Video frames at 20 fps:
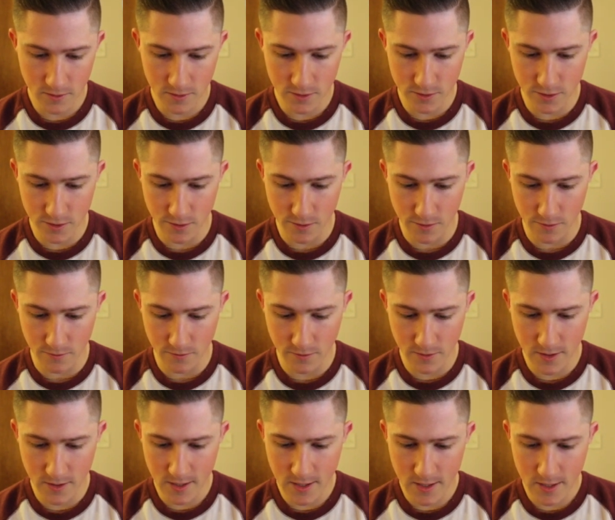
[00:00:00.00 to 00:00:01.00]
So,
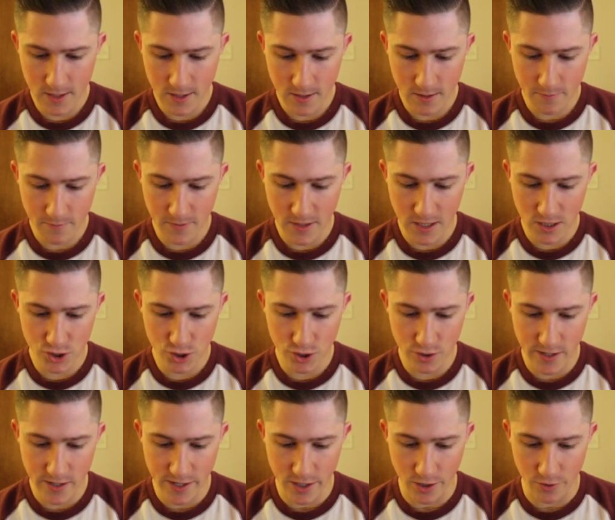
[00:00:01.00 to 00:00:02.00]
not
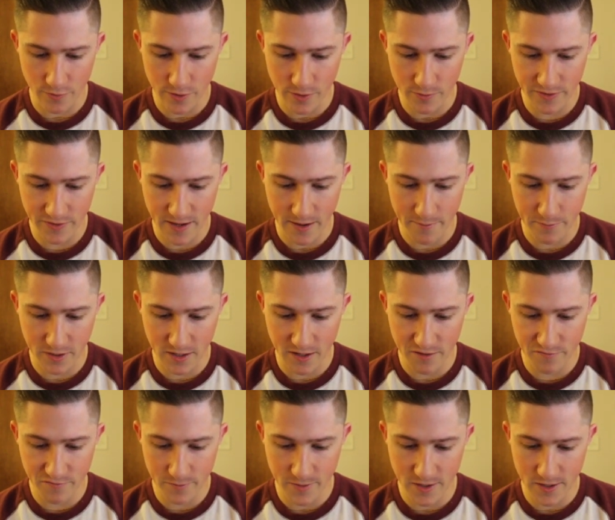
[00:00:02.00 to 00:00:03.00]
sure I agree with that
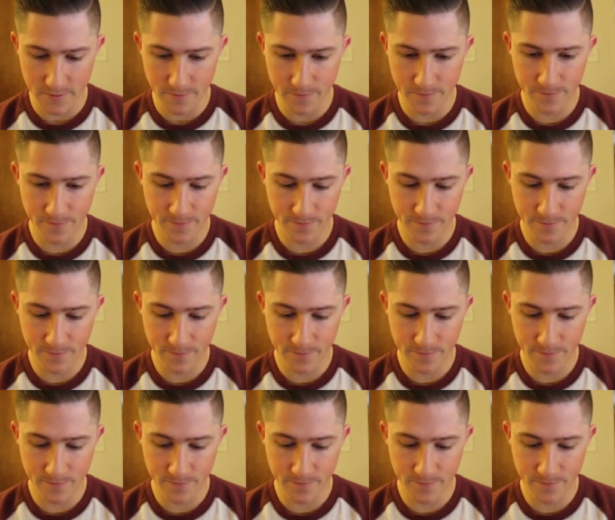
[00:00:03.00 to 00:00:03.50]
play from him.